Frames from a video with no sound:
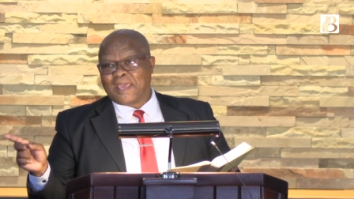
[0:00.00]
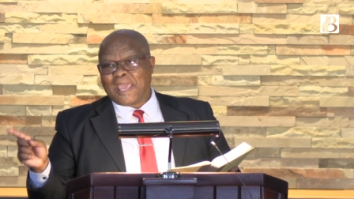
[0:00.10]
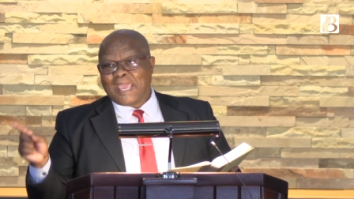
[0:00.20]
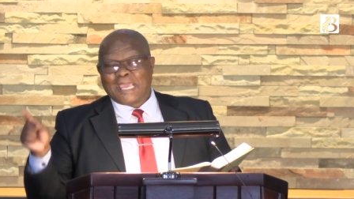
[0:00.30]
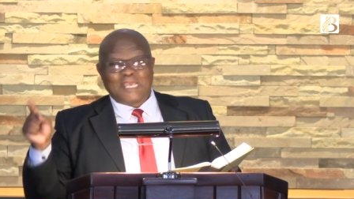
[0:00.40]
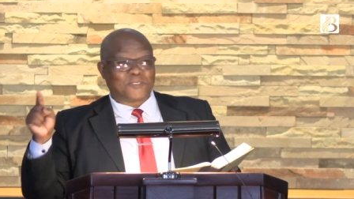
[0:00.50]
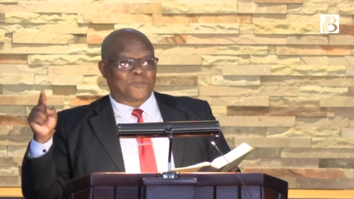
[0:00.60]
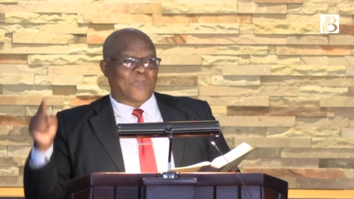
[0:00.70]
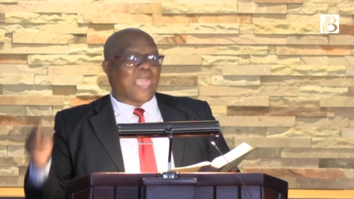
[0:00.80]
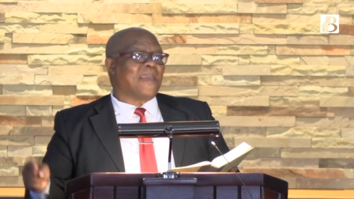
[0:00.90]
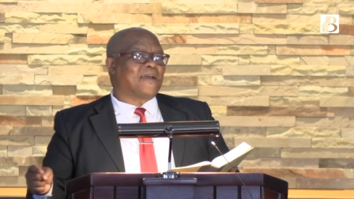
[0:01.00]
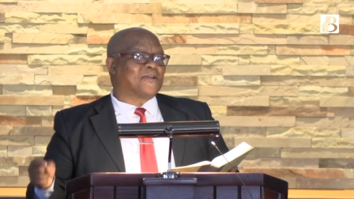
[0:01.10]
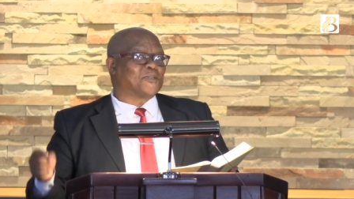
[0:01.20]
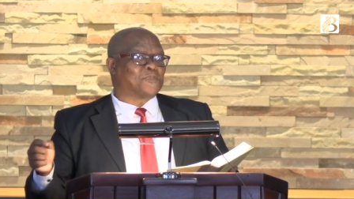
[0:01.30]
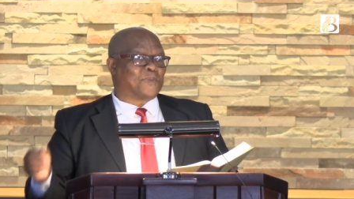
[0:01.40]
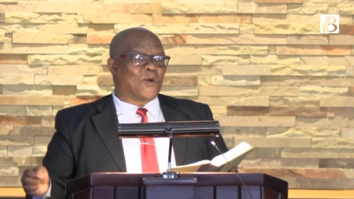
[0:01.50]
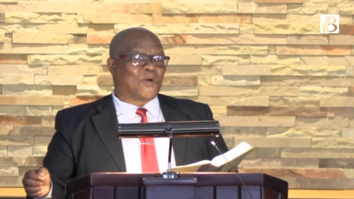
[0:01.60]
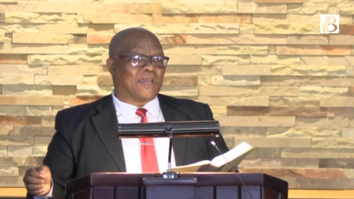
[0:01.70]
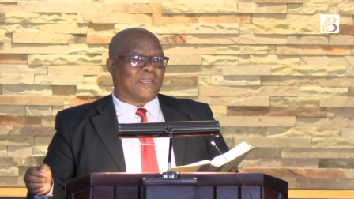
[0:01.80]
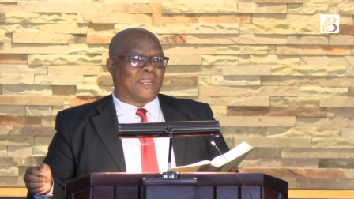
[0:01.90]
his ankles
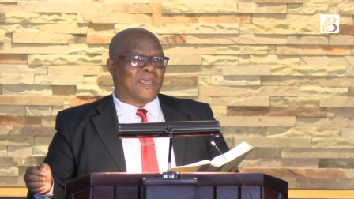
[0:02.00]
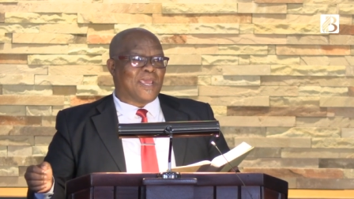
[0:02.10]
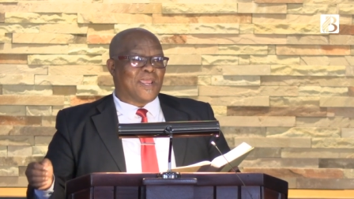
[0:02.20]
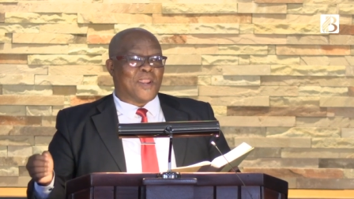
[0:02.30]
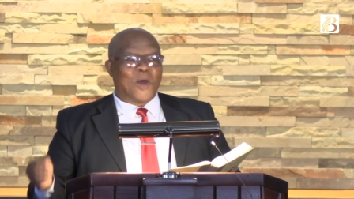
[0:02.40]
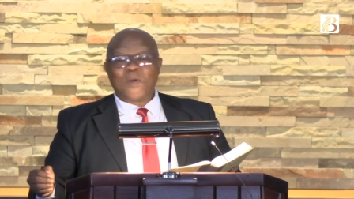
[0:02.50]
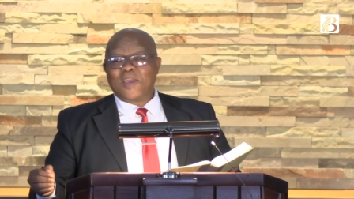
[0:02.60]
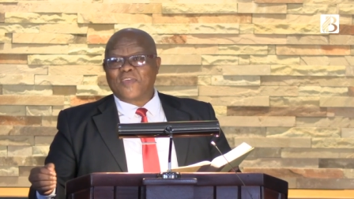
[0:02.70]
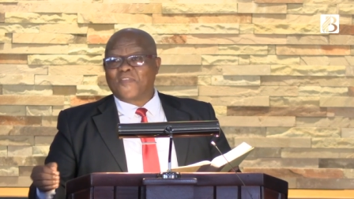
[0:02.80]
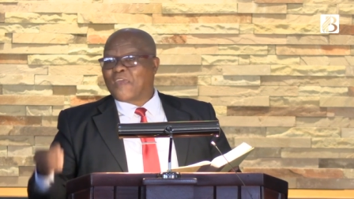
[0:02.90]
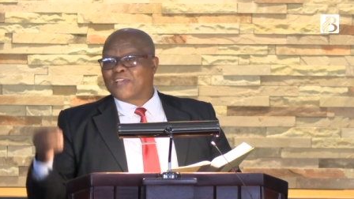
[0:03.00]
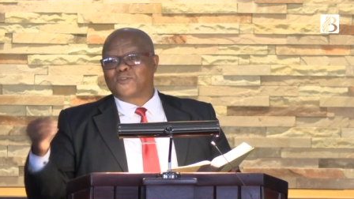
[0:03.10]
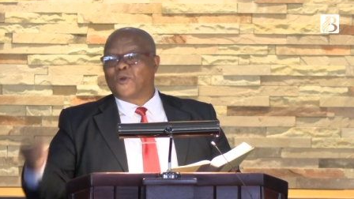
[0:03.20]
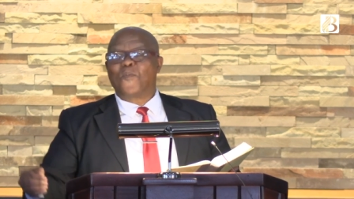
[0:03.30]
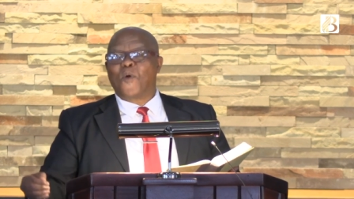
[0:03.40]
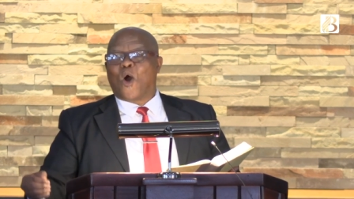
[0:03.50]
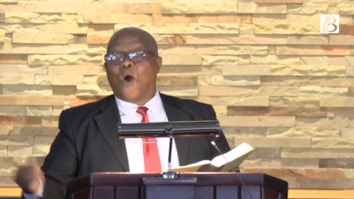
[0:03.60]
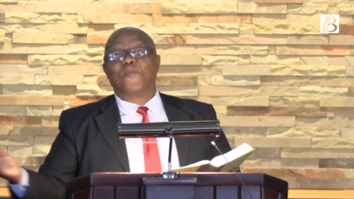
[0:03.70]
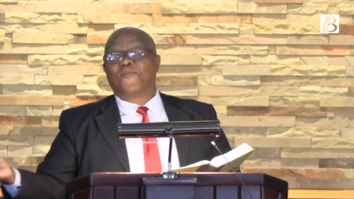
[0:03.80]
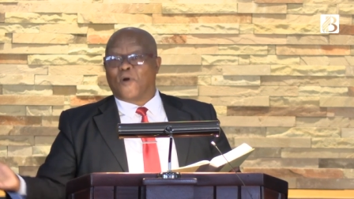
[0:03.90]
broken, knowing that there's no more
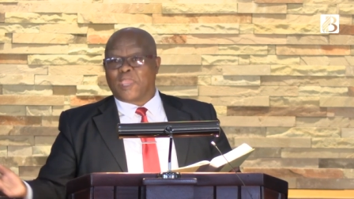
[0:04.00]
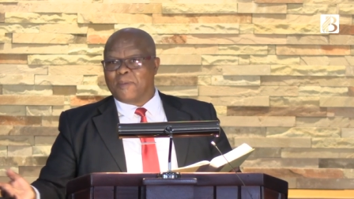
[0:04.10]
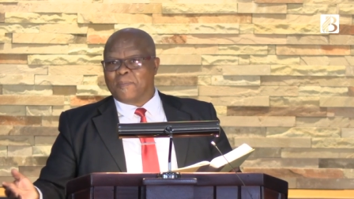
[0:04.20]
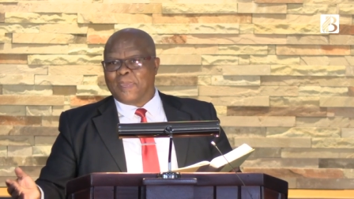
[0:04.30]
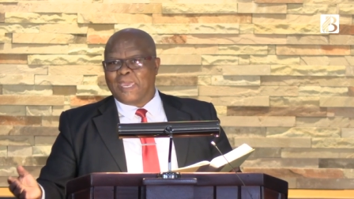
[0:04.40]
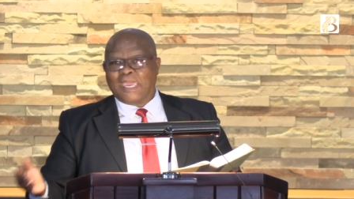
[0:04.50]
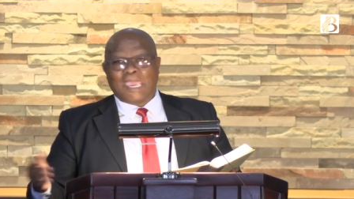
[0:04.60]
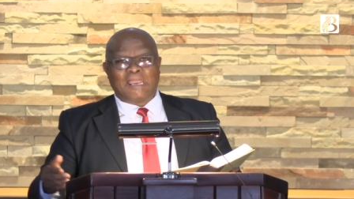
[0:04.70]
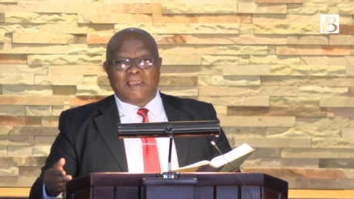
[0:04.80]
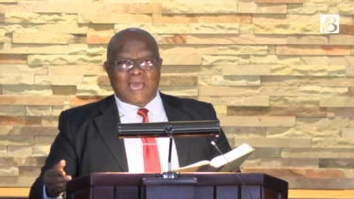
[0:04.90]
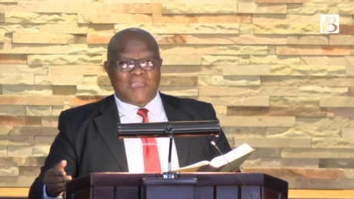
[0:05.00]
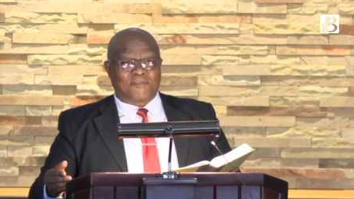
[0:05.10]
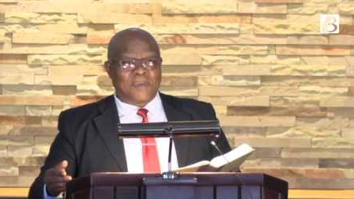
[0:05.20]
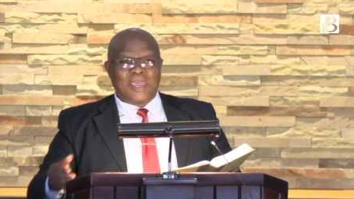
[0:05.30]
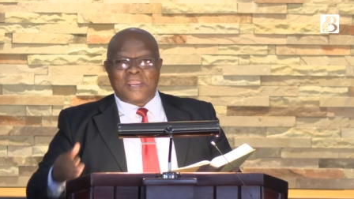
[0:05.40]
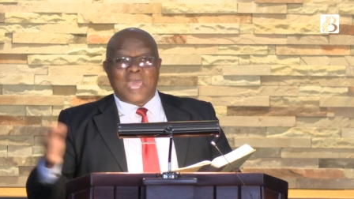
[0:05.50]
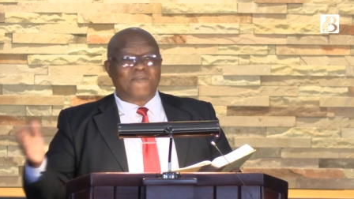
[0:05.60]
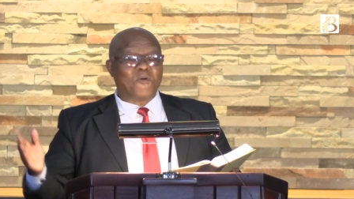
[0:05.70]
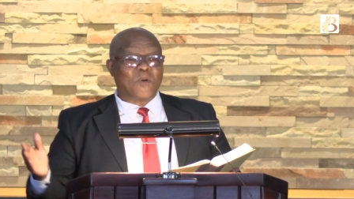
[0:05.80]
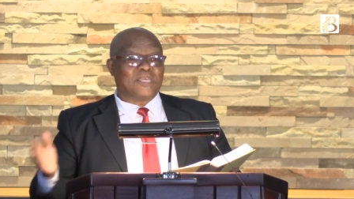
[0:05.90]
hope for him in life. Never
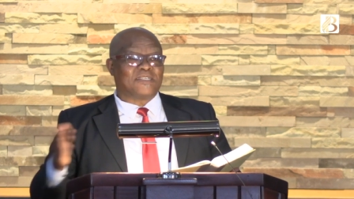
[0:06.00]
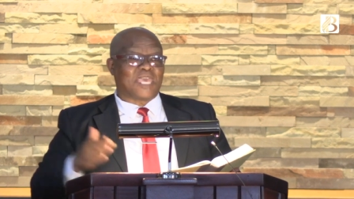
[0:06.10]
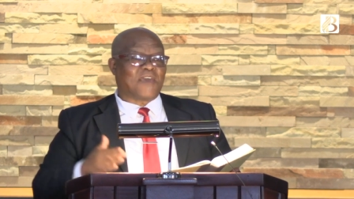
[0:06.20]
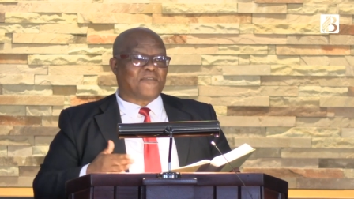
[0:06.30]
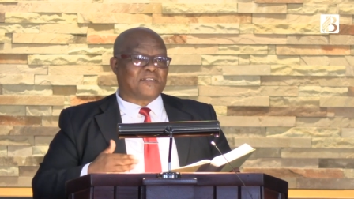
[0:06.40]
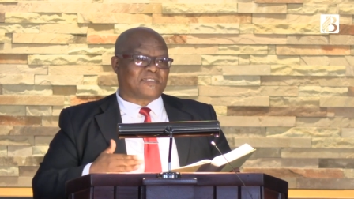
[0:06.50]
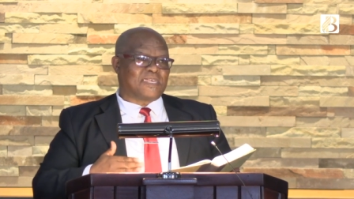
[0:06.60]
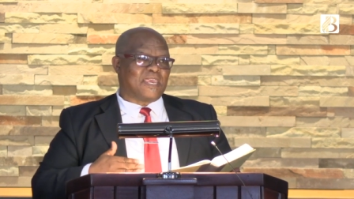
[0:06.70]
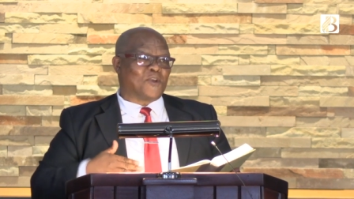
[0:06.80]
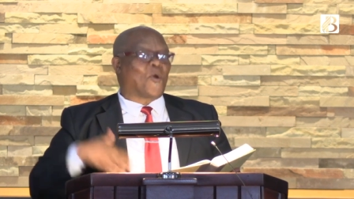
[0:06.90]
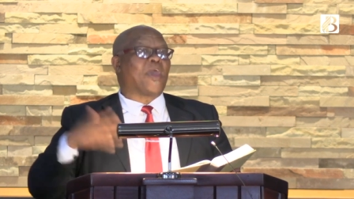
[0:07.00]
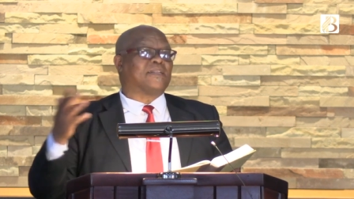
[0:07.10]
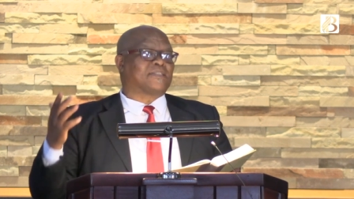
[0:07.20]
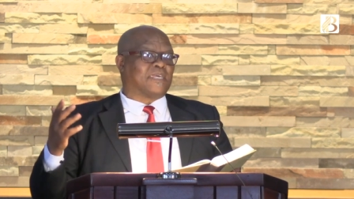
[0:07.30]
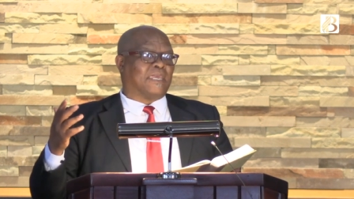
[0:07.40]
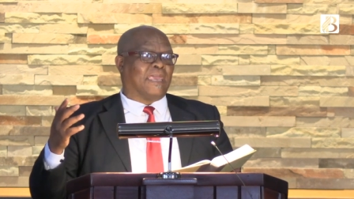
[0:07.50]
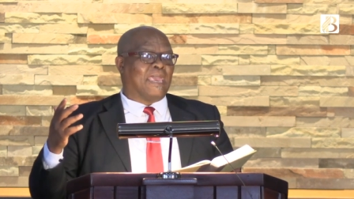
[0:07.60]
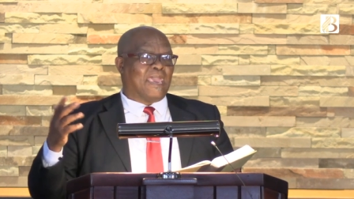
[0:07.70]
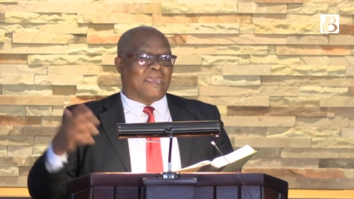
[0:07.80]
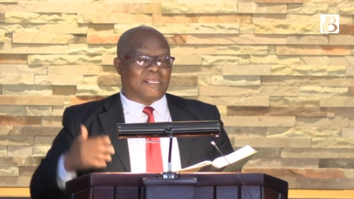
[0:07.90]
will he ever see royalty
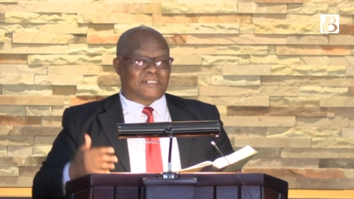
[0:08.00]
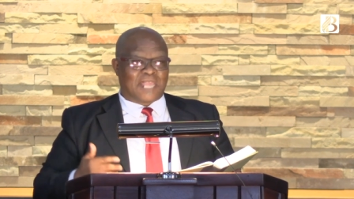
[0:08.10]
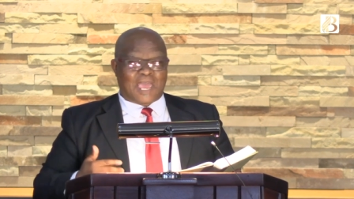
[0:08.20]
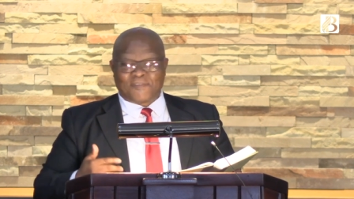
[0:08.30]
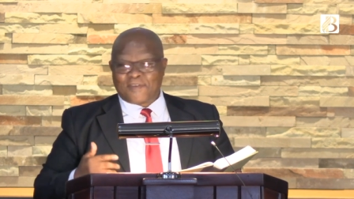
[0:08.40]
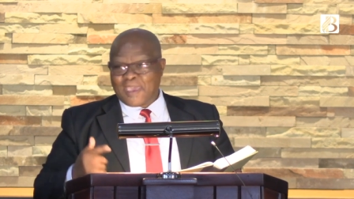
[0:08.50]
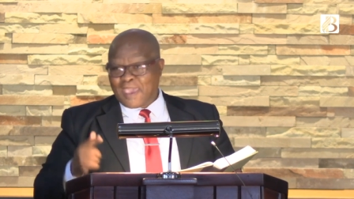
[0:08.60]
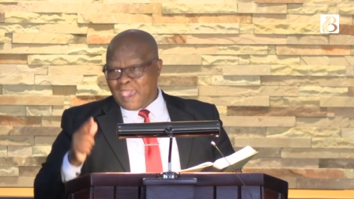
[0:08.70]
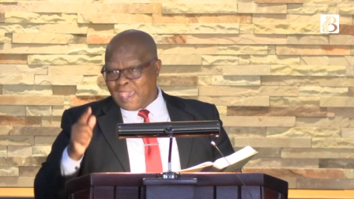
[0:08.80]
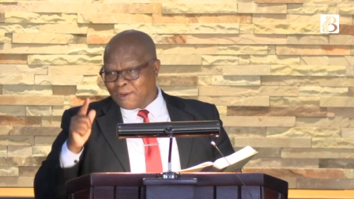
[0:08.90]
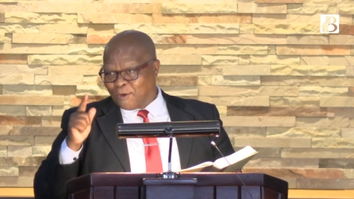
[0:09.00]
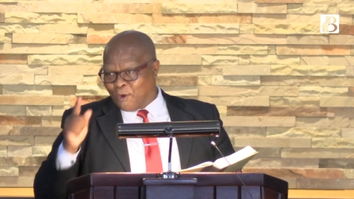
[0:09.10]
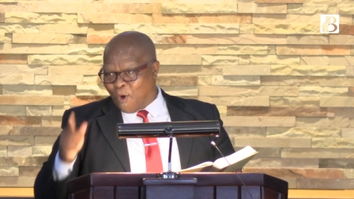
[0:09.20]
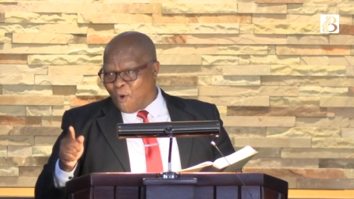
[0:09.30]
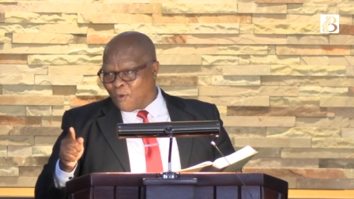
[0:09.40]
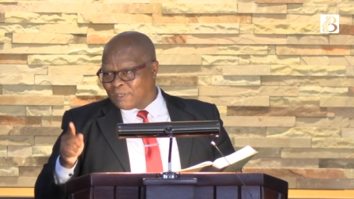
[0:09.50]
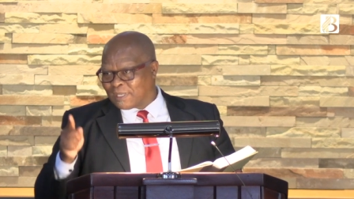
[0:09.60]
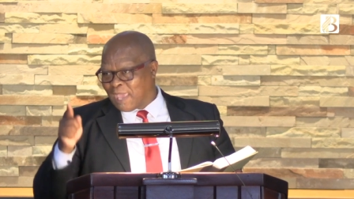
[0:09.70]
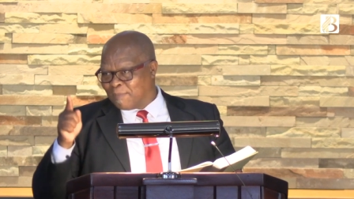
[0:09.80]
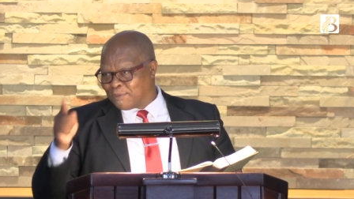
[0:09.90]
in his life and God
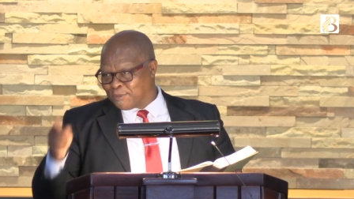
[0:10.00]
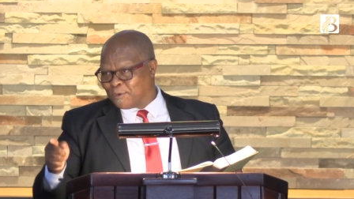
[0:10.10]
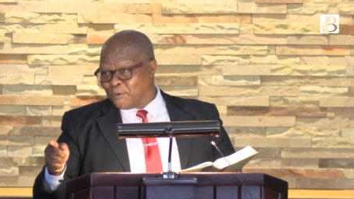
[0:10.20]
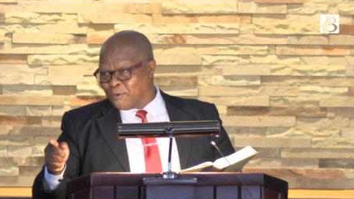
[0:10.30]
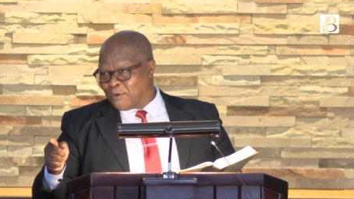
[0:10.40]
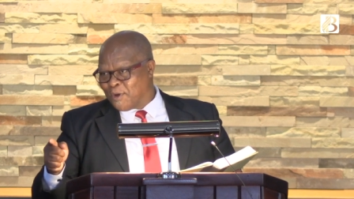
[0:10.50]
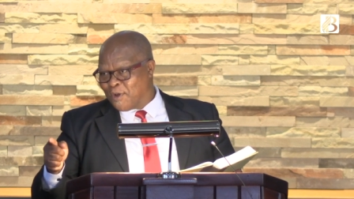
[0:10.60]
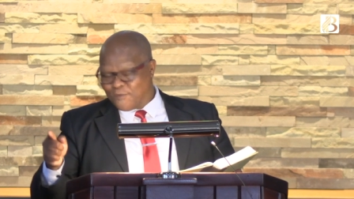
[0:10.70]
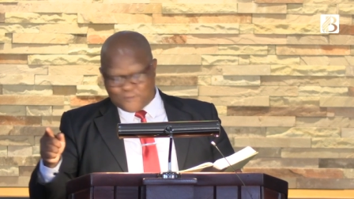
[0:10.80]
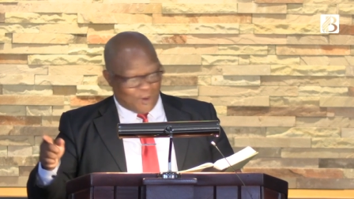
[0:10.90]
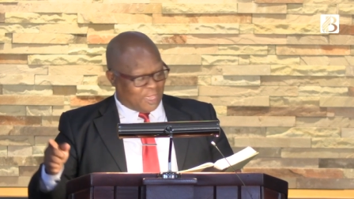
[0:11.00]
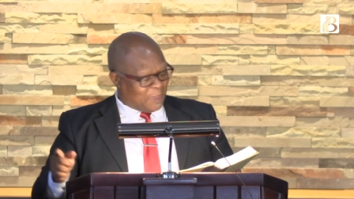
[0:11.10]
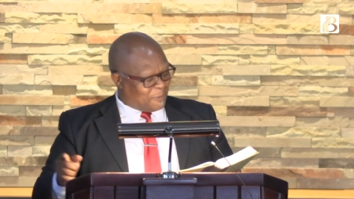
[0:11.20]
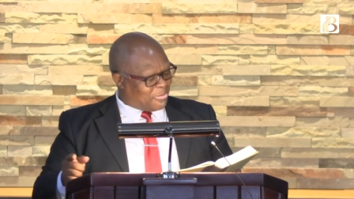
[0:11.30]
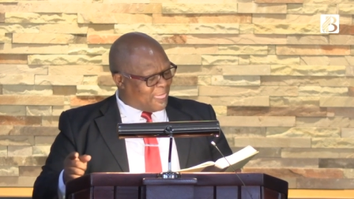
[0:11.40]
came through for him.